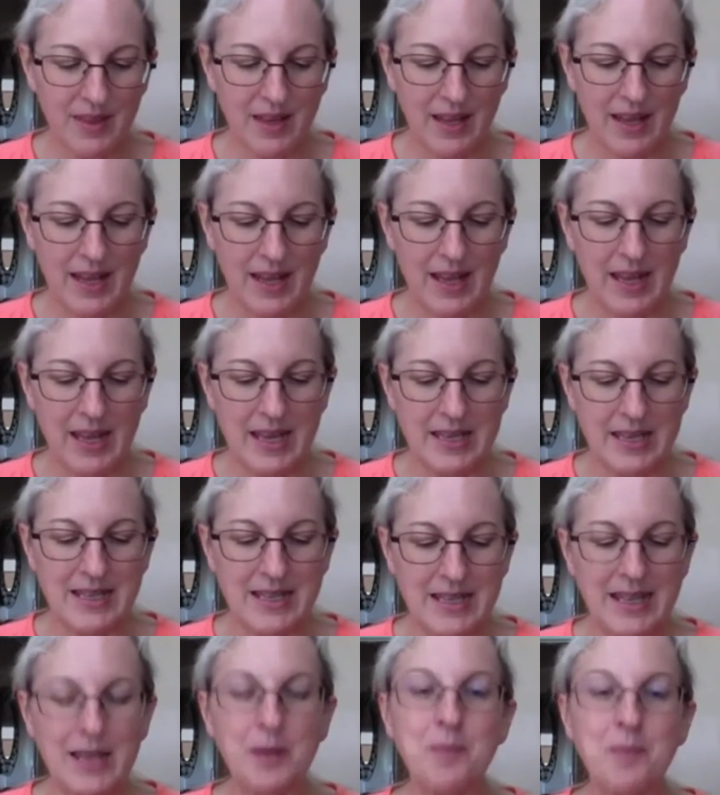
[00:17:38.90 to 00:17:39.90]

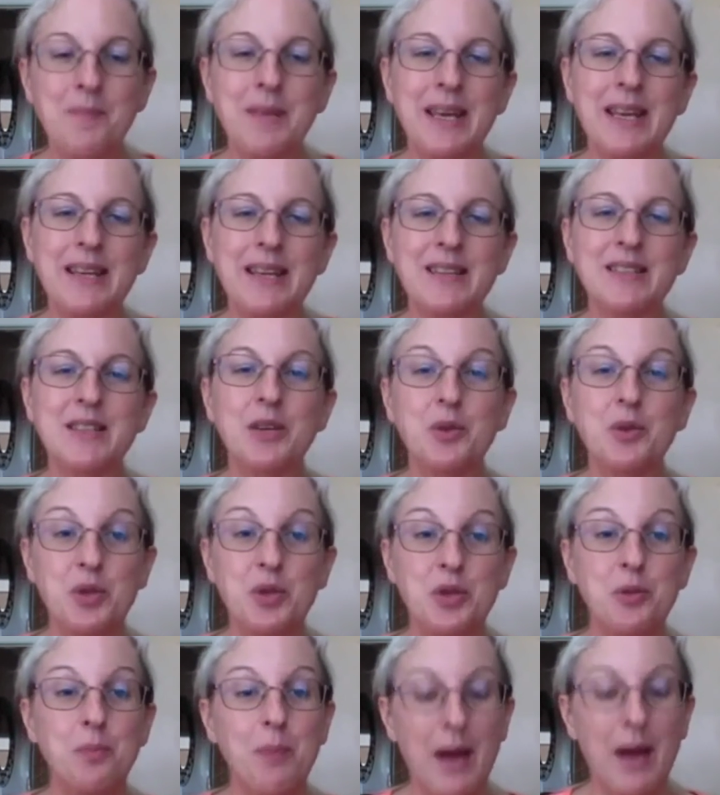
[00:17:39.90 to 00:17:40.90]
and it means
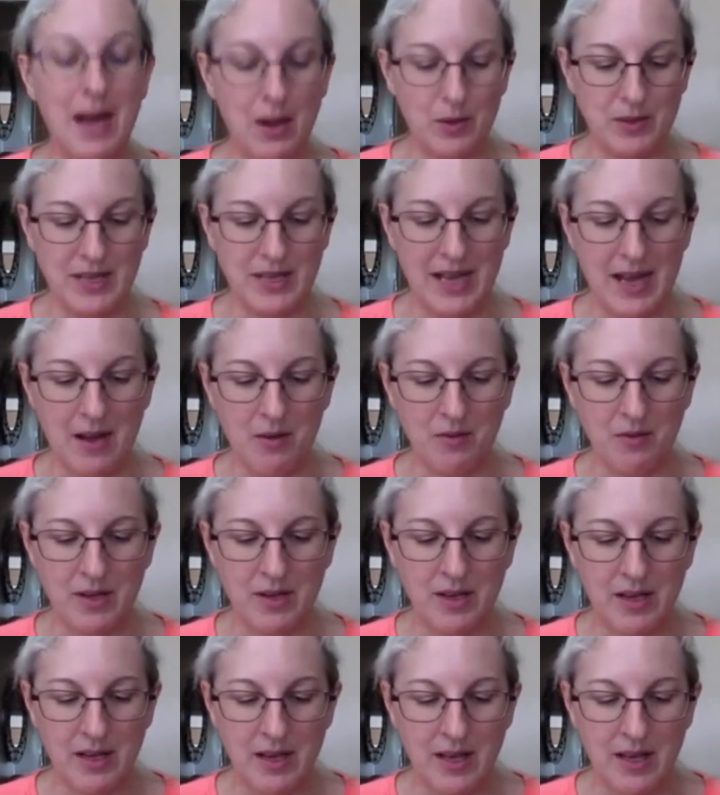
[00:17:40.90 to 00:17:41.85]
to bow down.